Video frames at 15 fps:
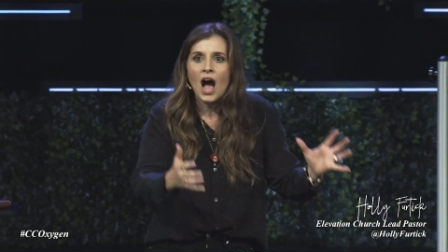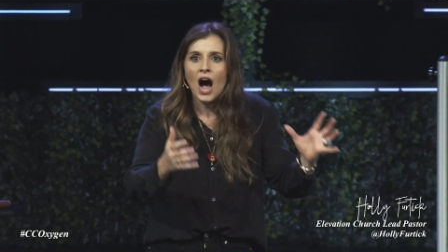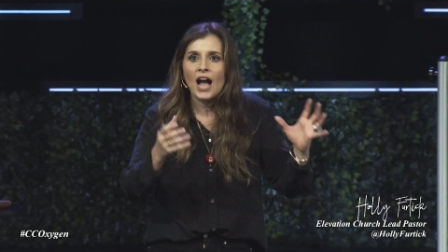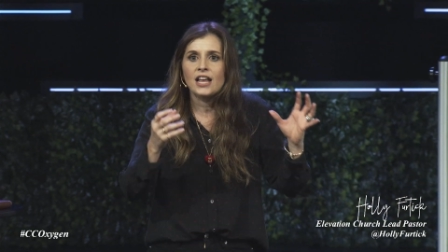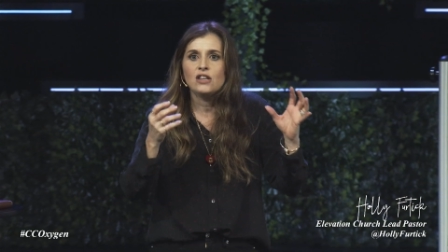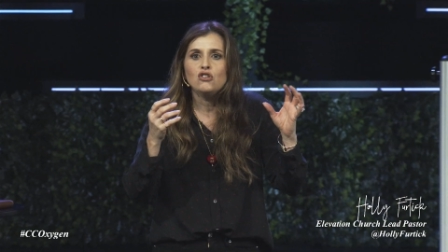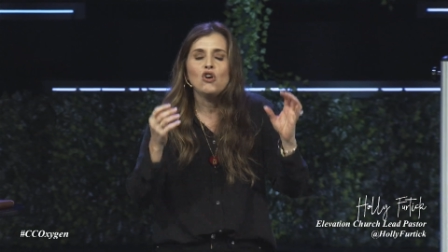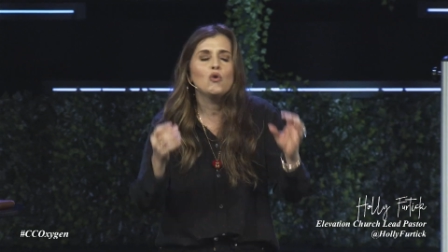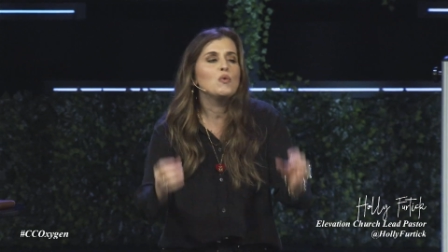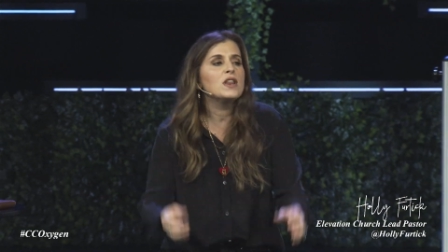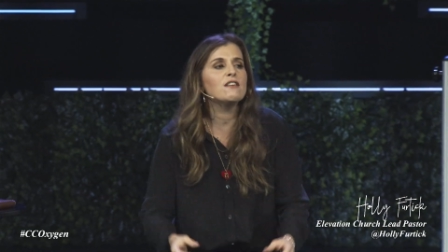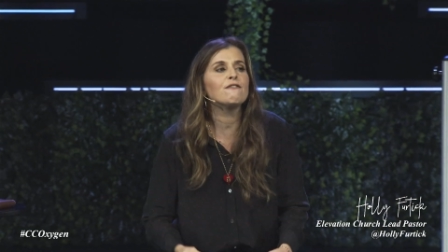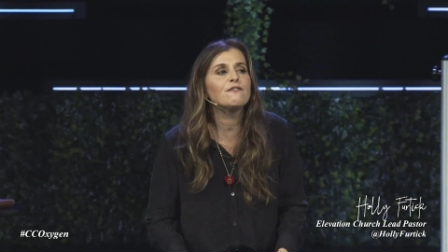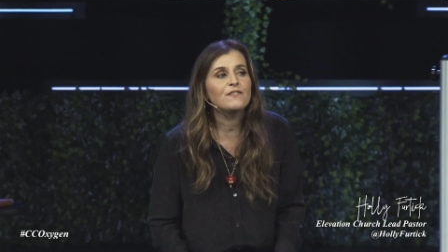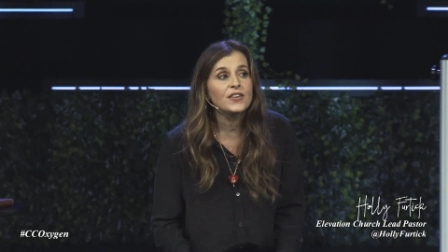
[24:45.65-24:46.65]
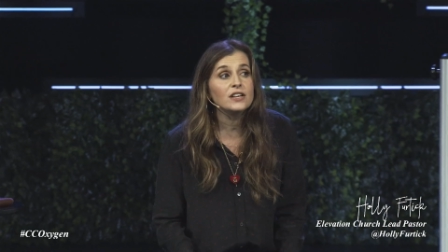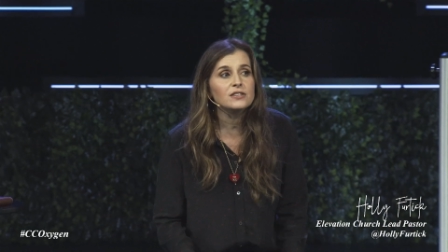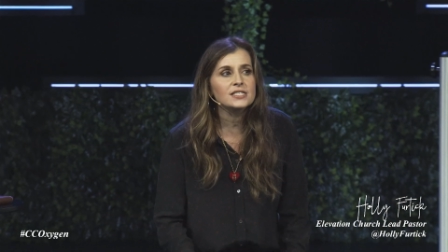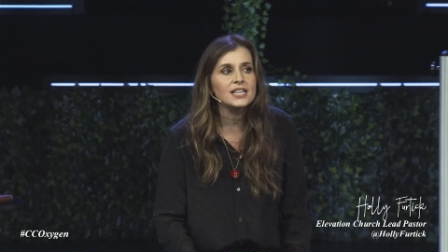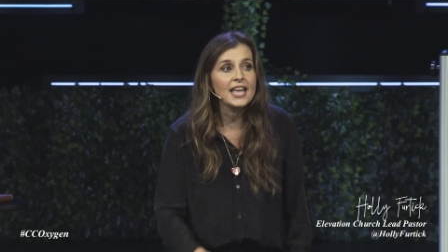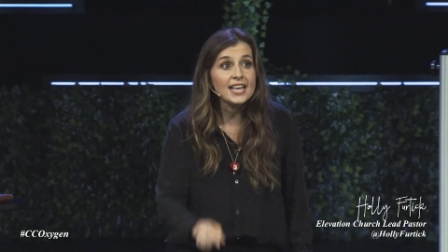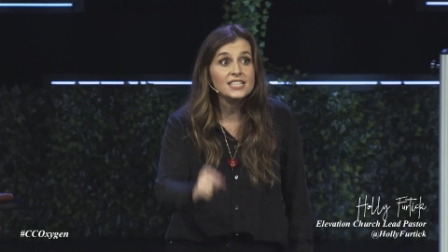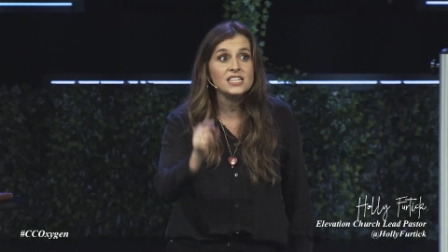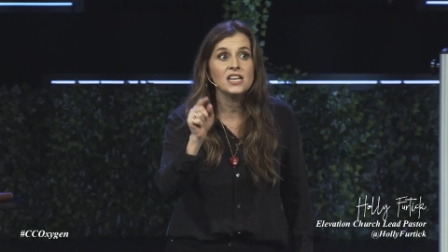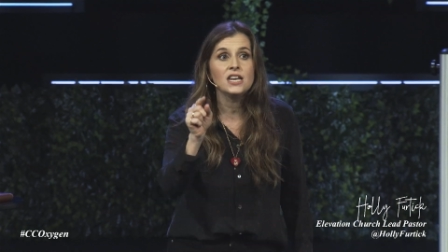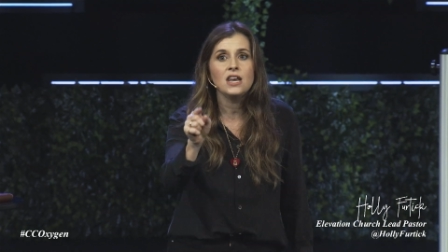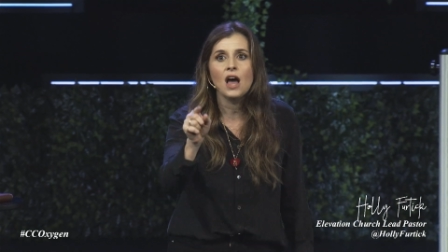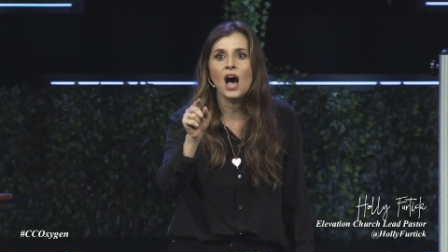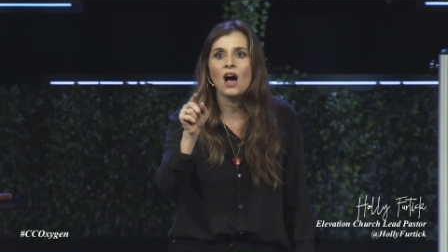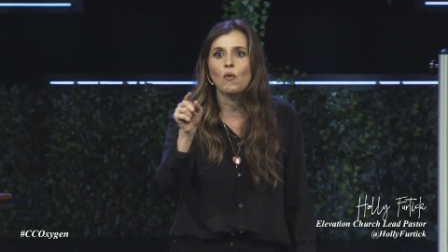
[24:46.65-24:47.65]
I know what it feels like to
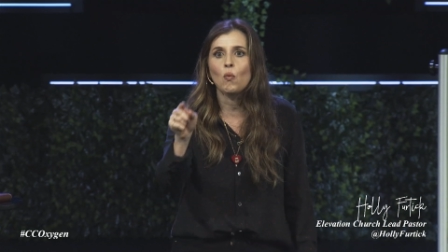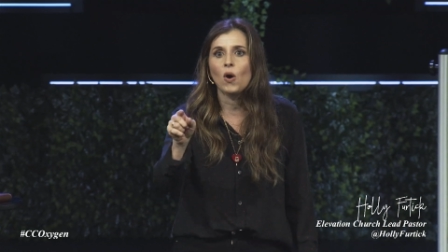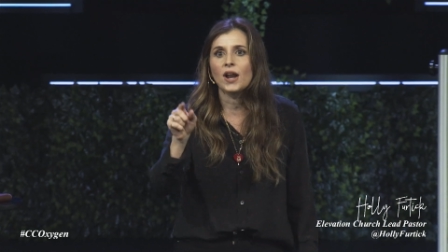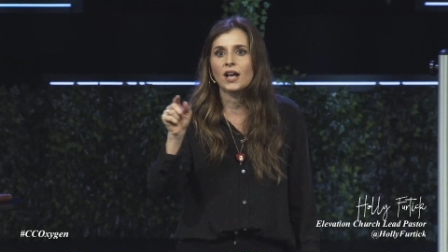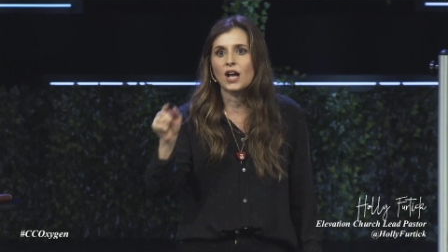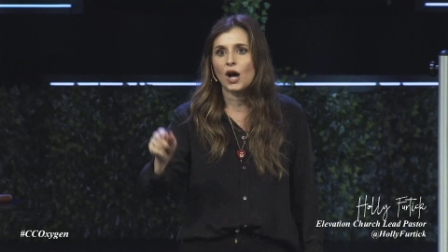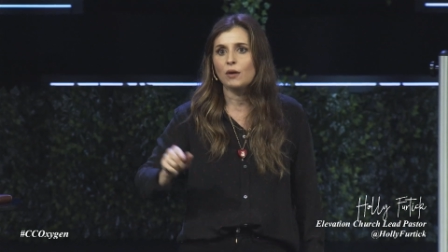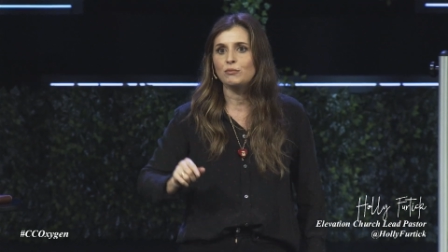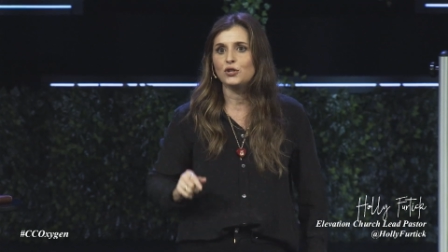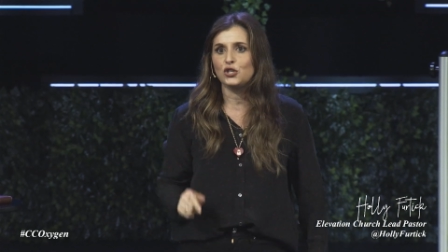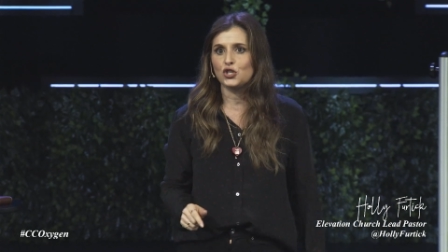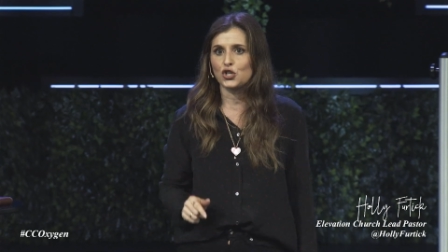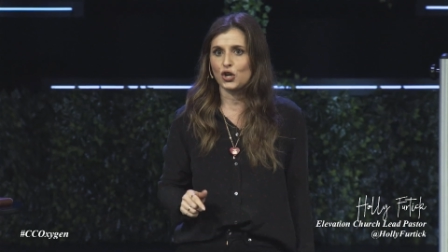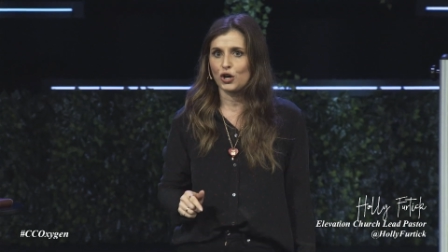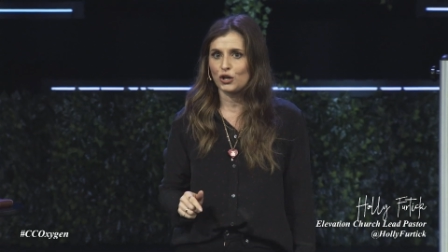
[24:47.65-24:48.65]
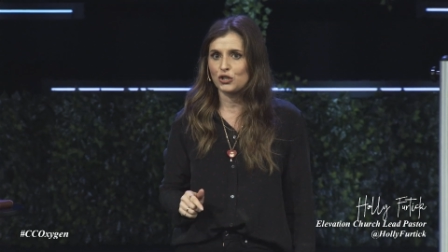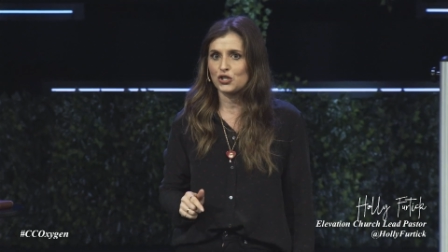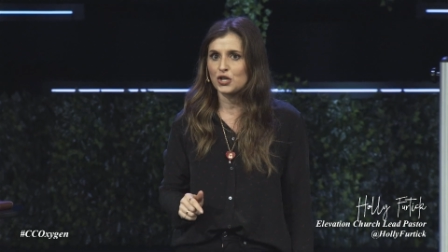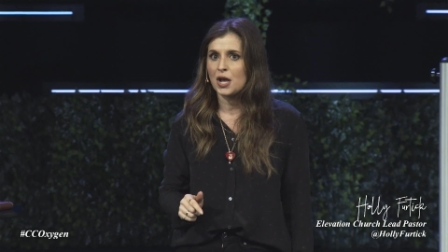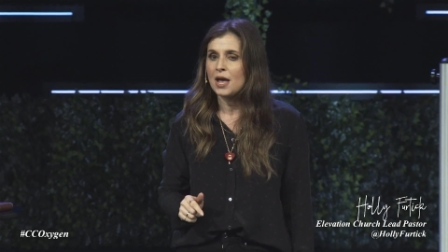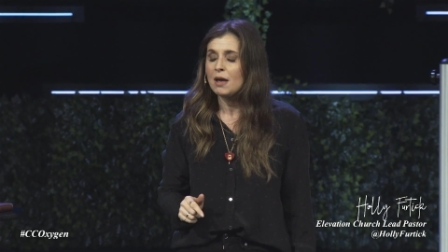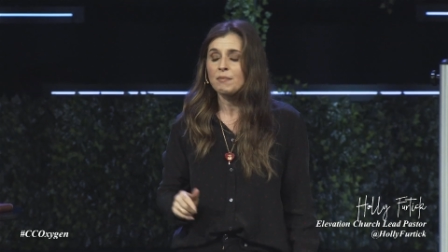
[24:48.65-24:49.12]
not want to come to church